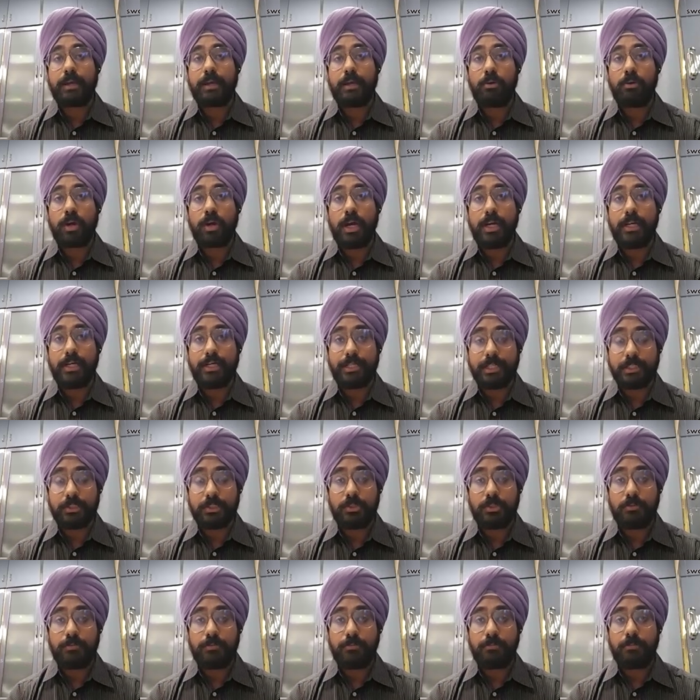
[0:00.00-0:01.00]

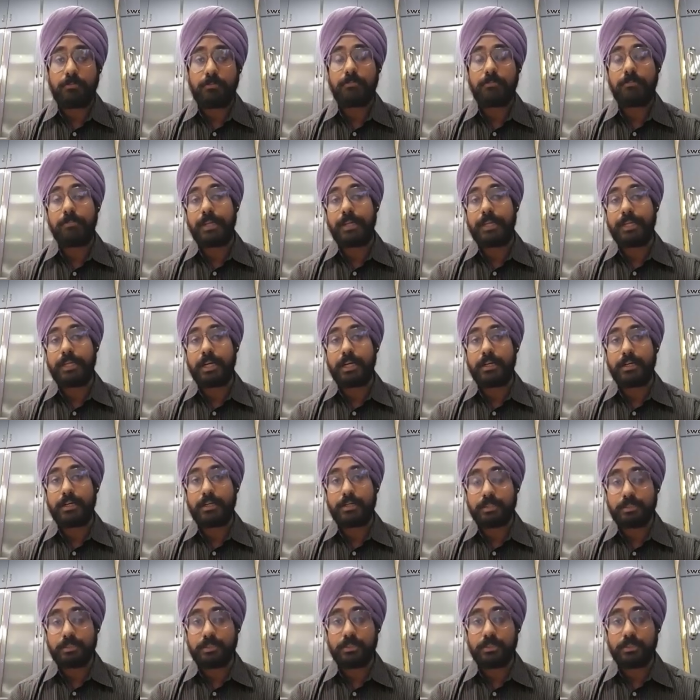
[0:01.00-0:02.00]
myocarditis or
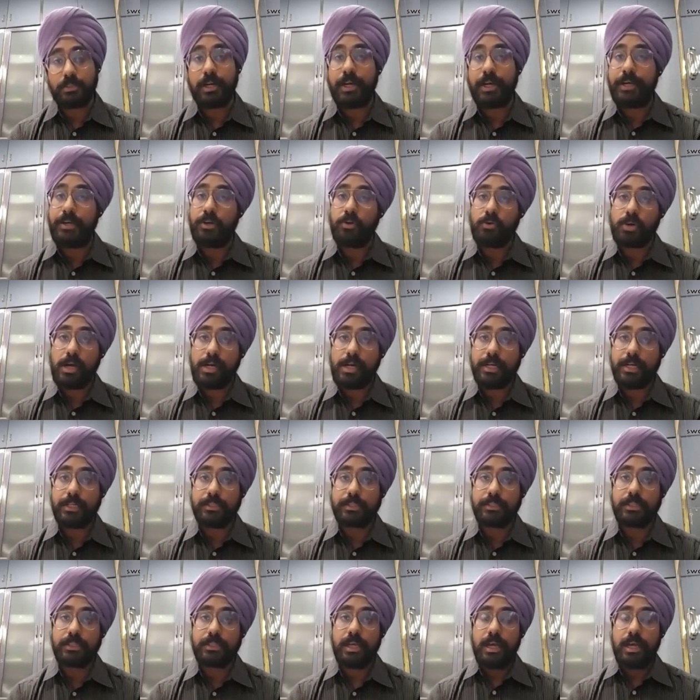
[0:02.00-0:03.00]
pericarditis or
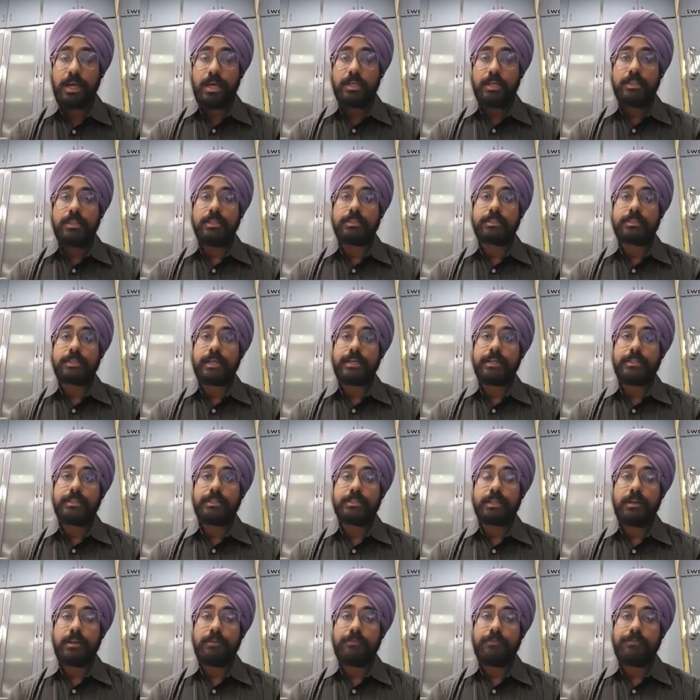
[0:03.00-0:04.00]
endocarditis. This can
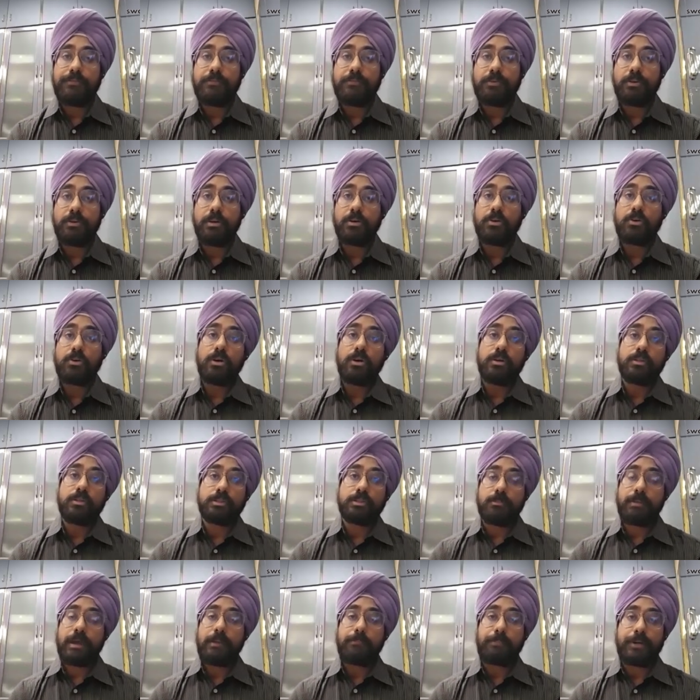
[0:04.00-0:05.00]
itself
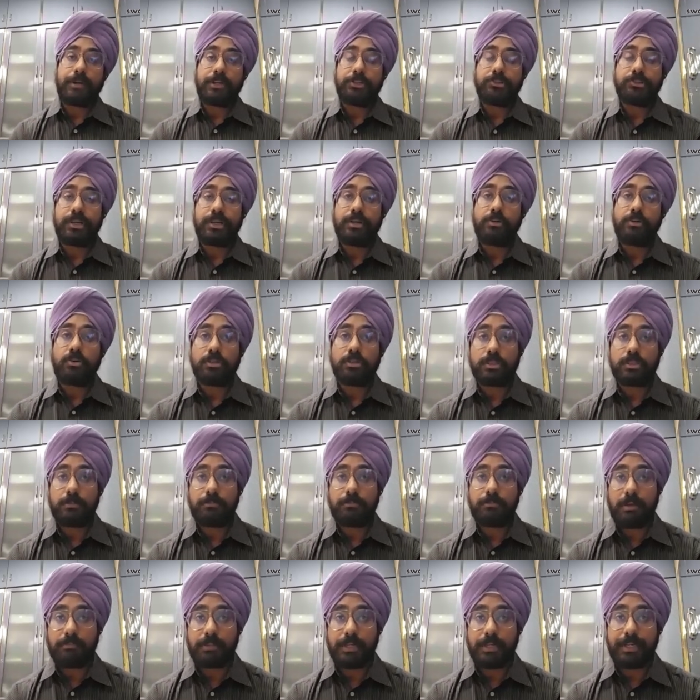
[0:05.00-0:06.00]
cause a back pressure and cause the
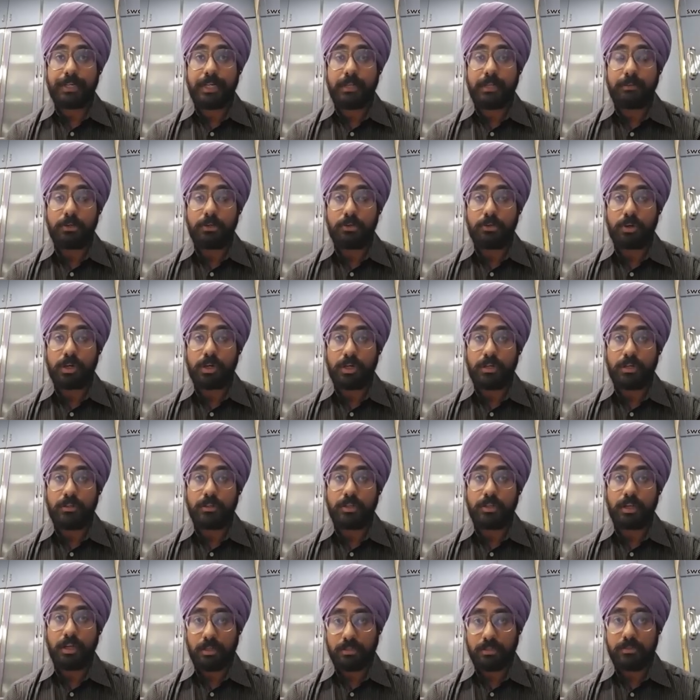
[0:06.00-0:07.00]
pulmonary edema to occur in
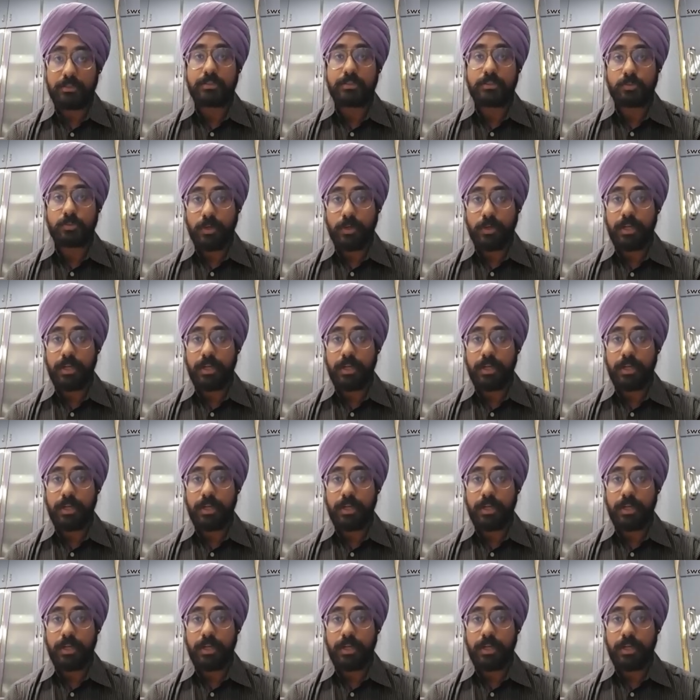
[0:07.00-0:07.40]
the lungs as